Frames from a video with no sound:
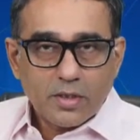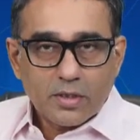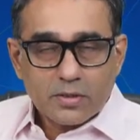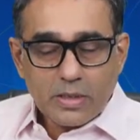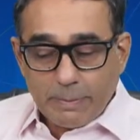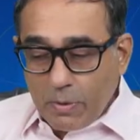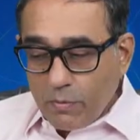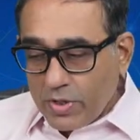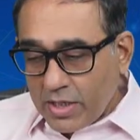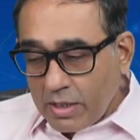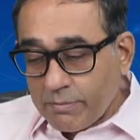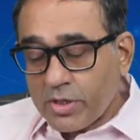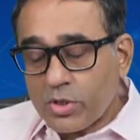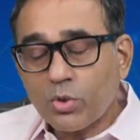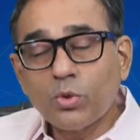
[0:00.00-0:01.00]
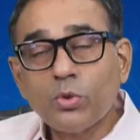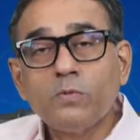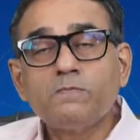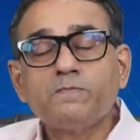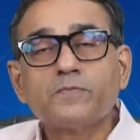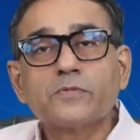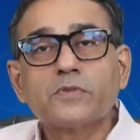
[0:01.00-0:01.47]
Number one. Number two,
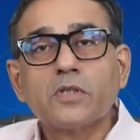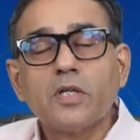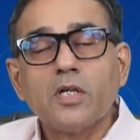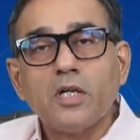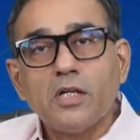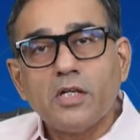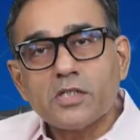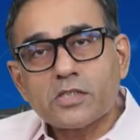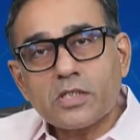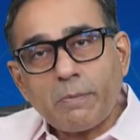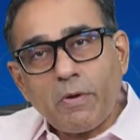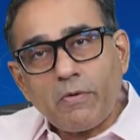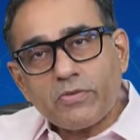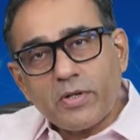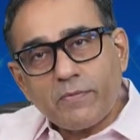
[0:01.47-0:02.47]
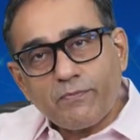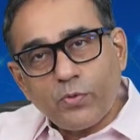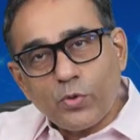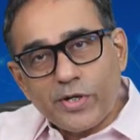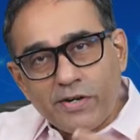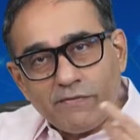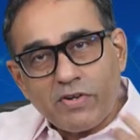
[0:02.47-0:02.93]
some of the
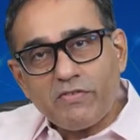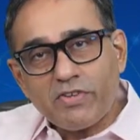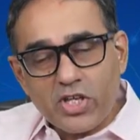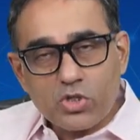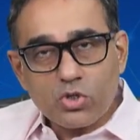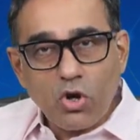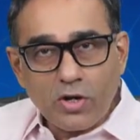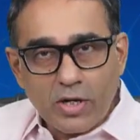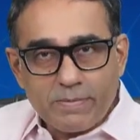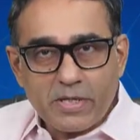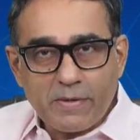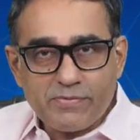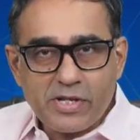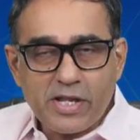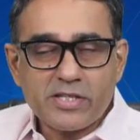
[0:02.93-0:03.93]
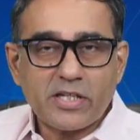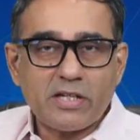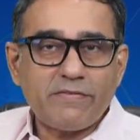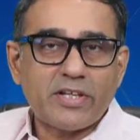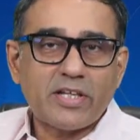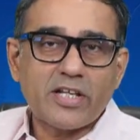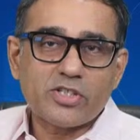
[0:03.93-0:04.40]
food inflation which has gone up substantially,
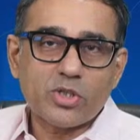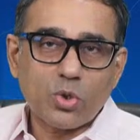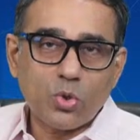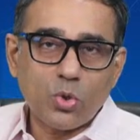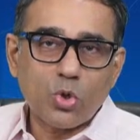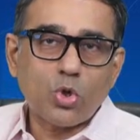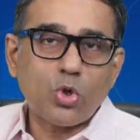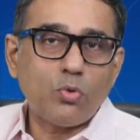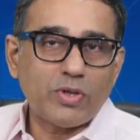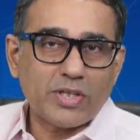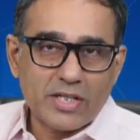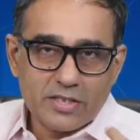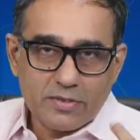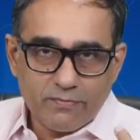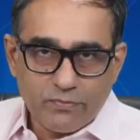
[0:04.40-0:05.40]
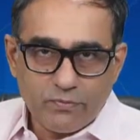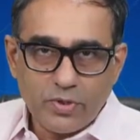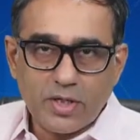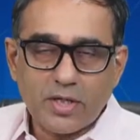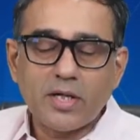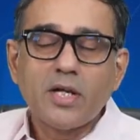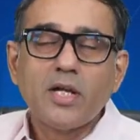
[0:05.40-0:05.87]
whether it's a cocoa, whether it's
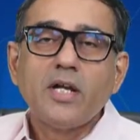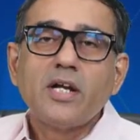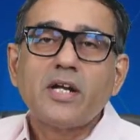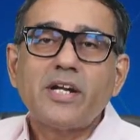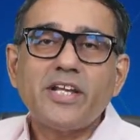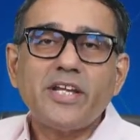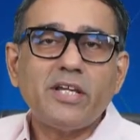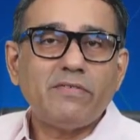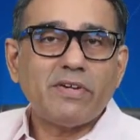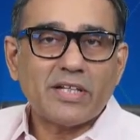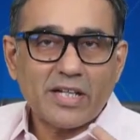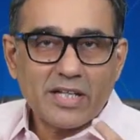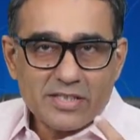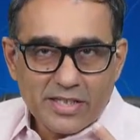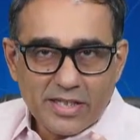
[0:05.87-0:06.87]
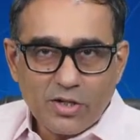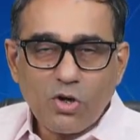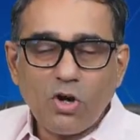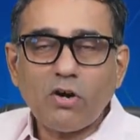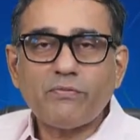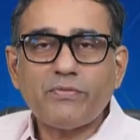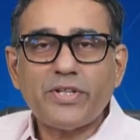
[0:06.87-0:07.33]
a tea, whether it's a
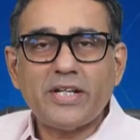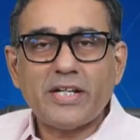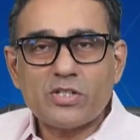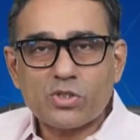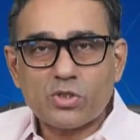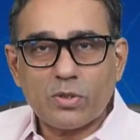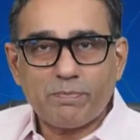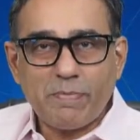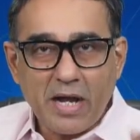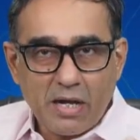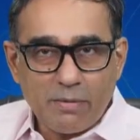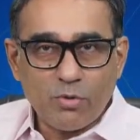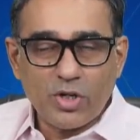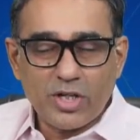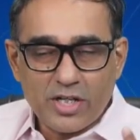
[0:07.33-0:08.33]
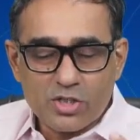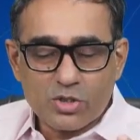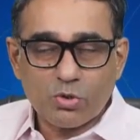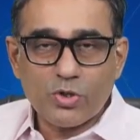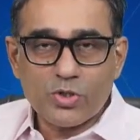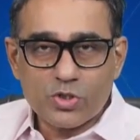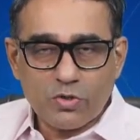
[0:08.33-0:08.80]
coffee and palm oil and
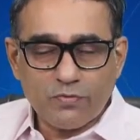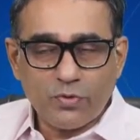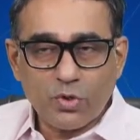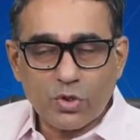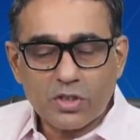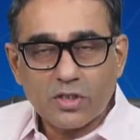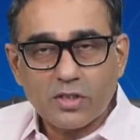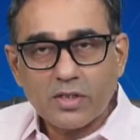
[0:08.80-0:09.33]
so on and so forth,